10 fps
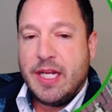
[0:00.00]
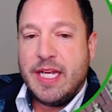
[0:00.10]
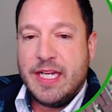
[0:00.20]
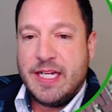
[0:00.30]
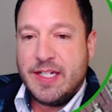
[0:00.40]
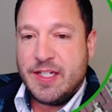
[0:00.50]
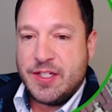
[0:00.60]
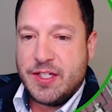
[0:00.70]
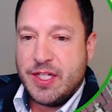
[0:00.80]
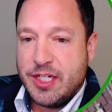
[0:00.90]

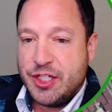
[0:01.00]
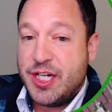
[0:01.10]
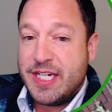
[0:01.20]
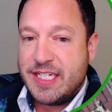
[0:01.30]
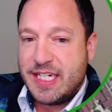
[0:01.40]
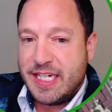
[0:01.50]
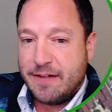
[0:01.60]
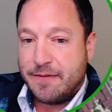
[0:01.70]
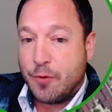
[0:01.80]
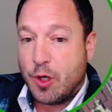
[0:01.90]
is the
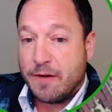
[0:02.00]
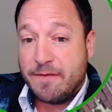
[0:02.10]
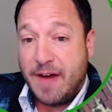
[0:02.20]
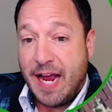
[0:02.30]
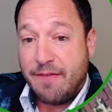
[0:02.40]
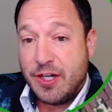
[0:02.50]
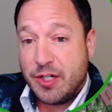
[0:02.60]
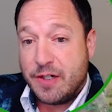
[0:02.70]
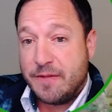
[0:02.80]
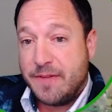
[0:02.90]
GC for a
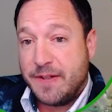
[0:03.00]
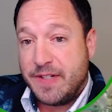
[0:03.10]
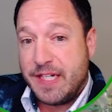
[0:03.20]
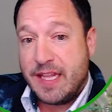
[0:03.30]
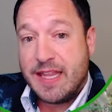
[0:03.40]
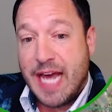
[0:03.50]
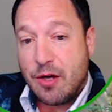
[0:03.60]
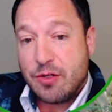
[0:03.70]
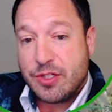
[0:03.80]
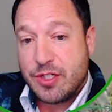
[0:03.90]

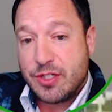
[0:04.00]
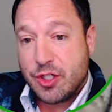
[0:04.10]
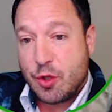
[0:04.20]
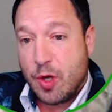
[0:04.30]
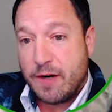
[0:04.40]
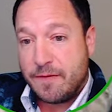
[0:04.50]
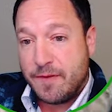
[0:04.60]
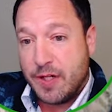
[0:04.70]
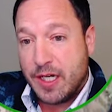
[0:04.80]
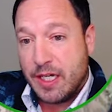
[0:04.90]
550,000 square
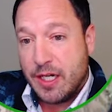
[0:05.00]
foot